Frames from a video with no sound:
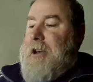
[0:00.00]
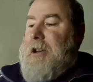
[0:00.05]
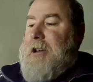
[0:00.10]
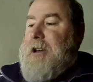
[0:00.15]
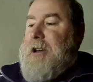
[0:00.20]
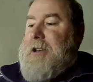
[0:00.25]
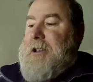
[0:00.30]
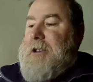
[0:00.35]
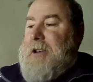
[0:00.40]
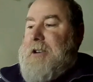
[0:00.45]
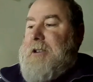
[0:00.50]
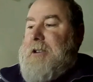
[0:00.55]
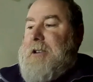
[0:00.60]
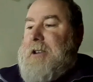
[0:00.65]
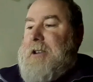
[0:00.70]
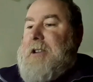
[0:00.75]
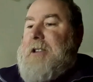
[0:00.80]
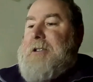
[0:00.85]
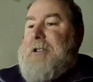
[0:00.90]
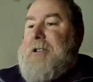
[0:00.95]
can do
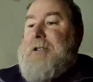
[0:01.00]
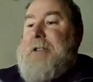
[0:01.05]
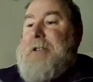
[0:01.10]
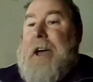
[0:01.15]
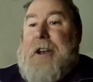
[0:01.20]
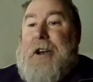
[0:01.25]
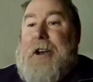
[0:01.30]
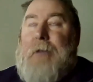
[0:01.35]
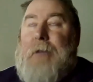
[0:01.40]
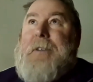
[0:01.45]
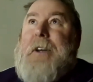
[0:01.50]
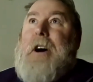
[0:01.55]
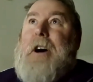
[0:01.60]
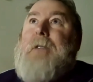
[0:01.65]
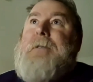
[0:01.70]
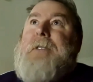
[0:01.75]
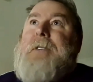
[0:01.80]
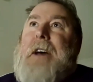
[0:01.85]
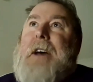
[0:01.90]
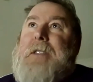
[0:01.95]
that, and
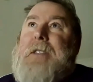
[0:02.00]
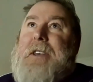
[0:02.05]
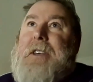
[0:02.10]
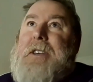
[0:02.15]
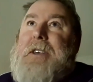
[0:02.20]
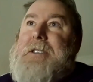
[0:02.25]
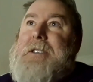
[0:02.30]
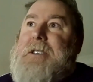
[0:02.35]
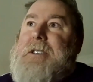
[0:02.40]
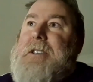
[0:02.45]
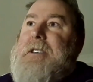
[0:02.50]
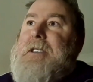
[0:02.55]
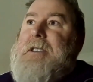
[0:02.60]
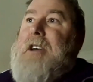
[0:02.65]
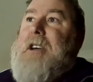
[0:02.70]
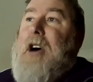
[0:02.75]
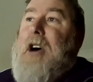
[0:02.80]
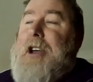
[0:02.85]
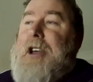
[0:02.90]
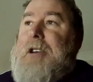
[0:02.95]
I've done this.
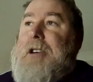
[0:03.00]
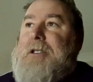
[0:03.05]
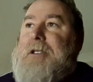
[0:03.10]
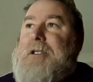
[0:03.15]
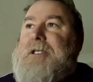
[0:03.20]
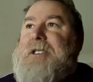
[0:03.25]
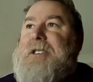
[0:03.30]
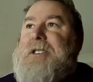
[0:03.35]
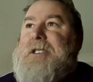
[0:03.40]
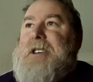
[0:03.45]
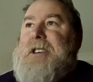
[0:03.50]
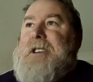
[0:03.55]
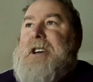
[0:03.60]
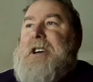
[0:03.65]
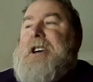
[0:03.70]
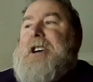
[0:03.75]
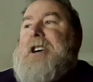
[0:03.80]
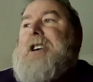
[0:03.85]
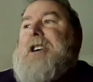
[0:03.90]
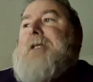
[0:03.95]
I used
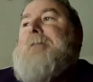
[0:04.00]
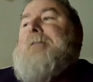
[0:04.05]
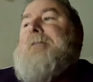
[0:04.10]
I